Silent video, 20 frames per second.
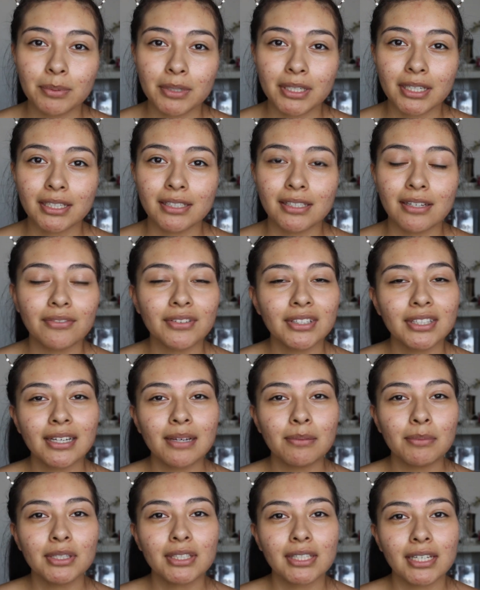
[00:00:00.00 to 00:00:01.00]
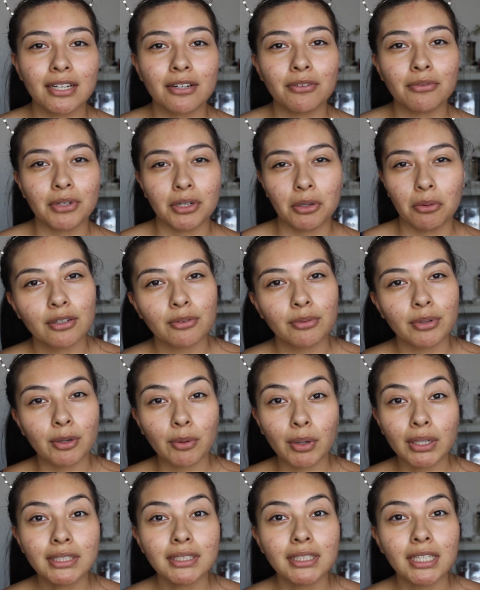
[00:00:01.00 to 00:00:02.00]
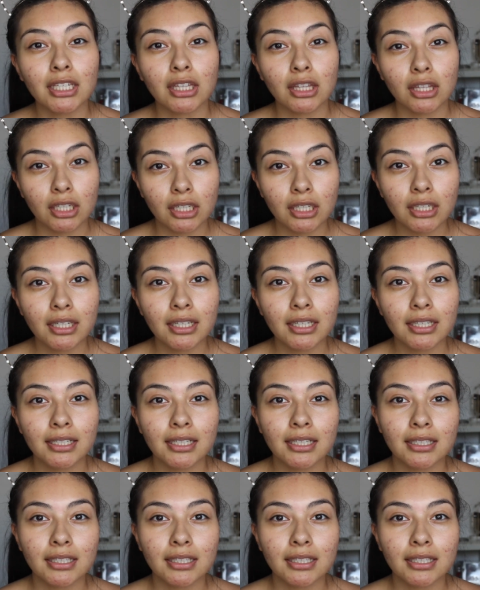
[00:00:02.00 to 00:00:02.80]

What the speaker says: because every time it's like a requested look,